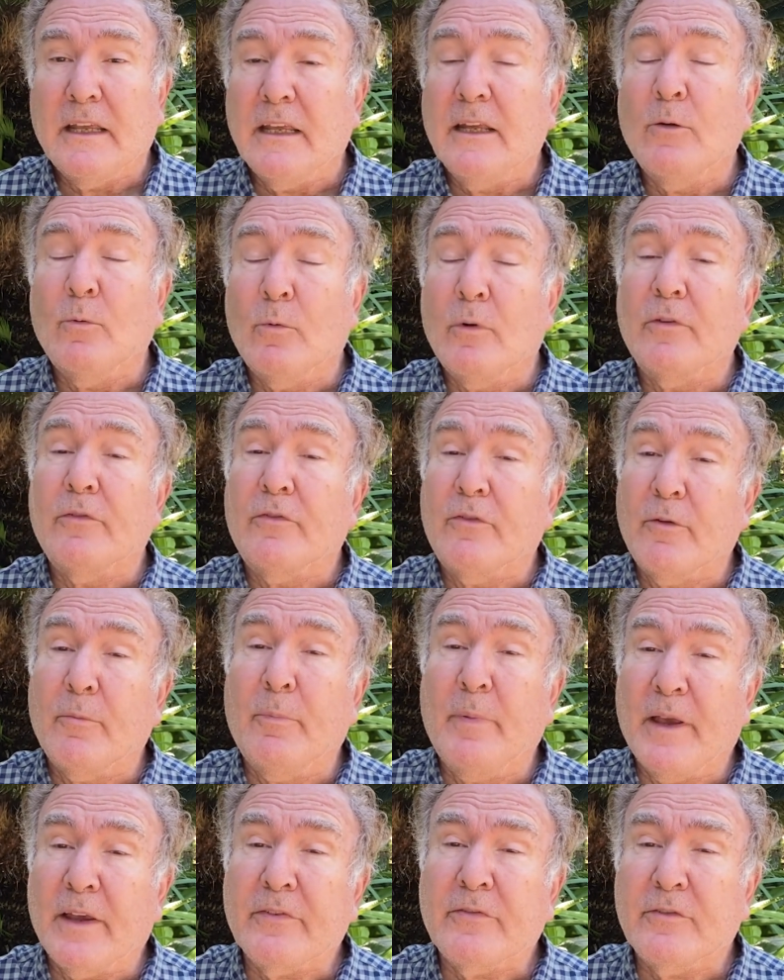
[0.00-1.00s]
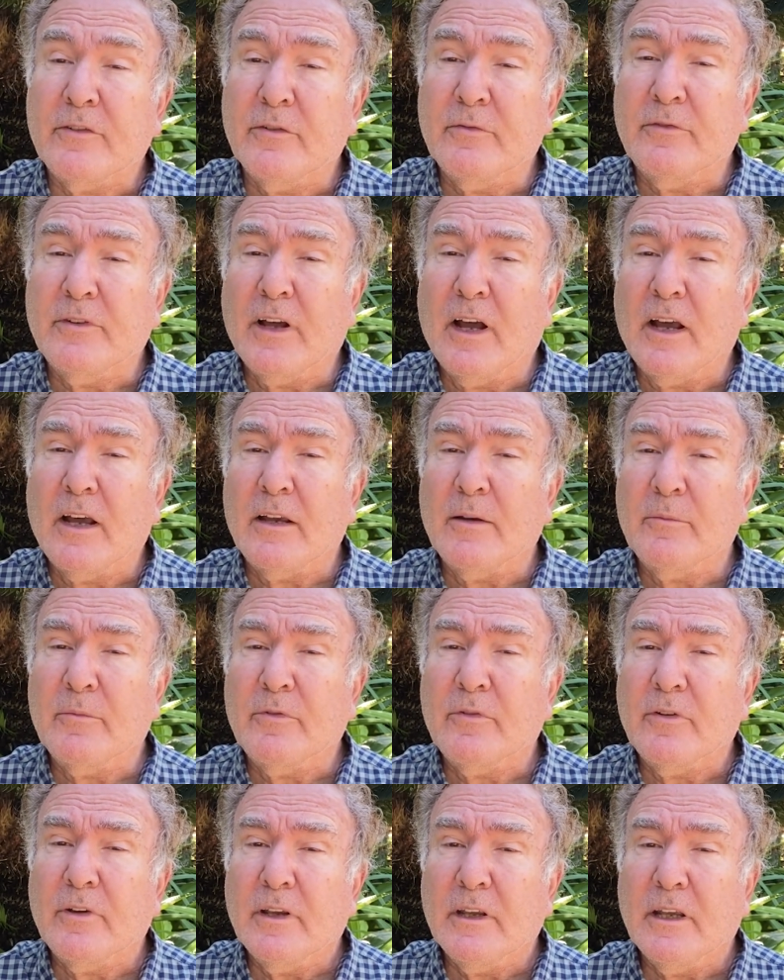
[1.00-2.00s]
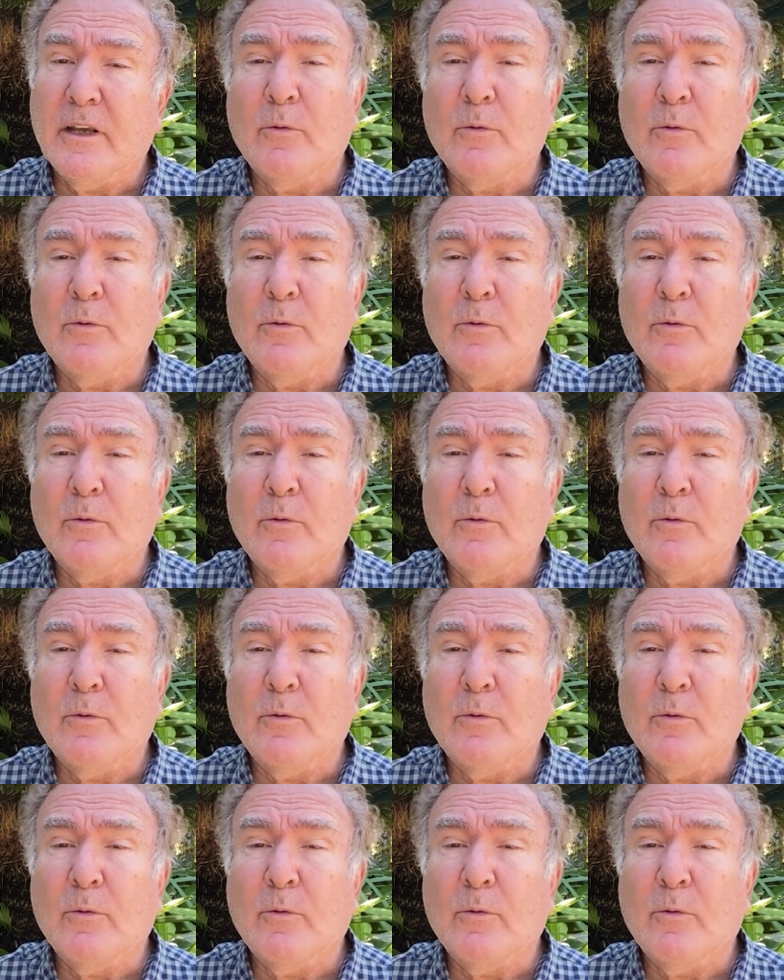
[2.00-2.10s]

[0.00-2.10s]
It was the best of times,